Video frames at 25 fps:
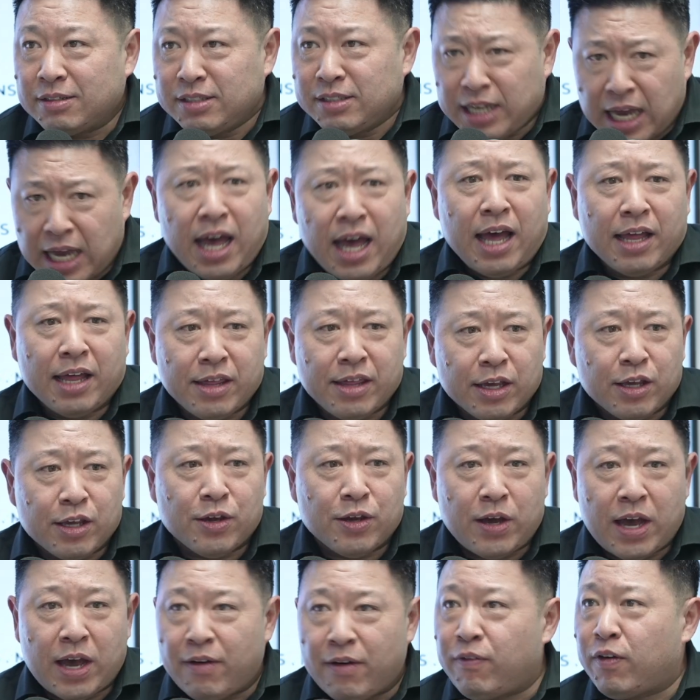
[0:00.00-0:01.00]
I think
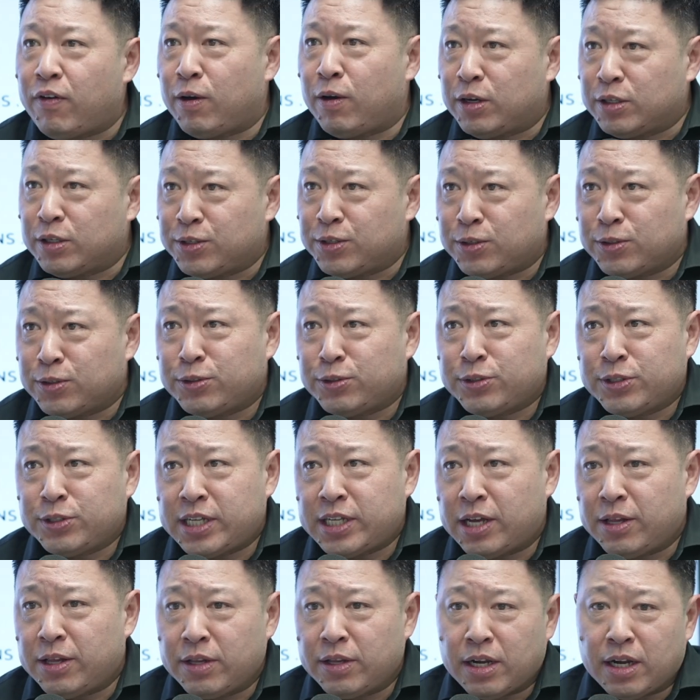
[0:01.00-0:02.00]
you'll have all our socials
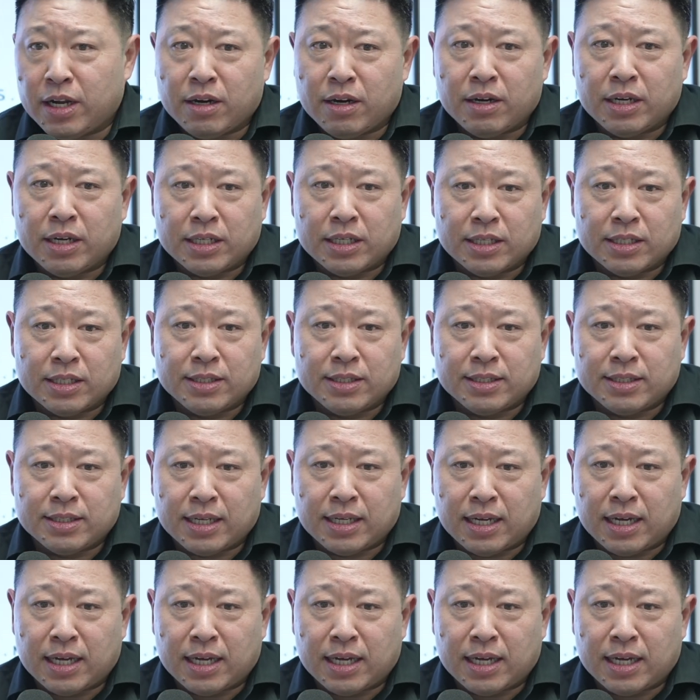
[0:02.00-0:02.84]
down there, and it's